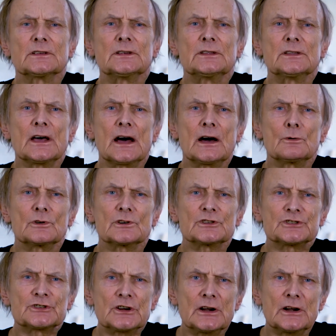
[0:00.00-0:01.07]
in our
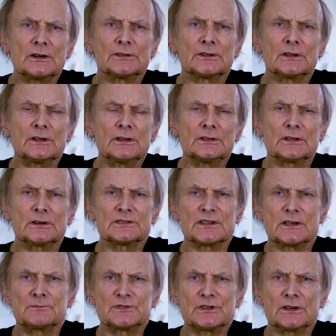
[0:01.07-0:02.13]
shared
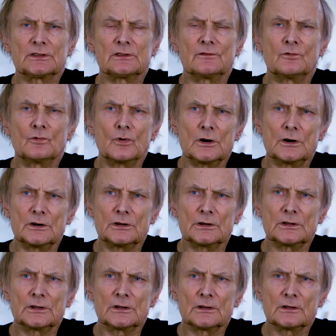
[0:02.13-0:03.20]
intersubjective
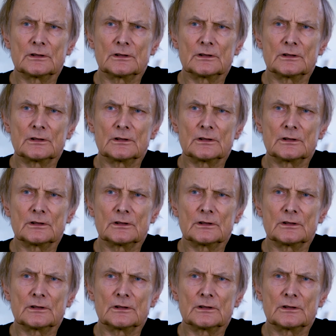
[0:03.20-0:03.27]
world.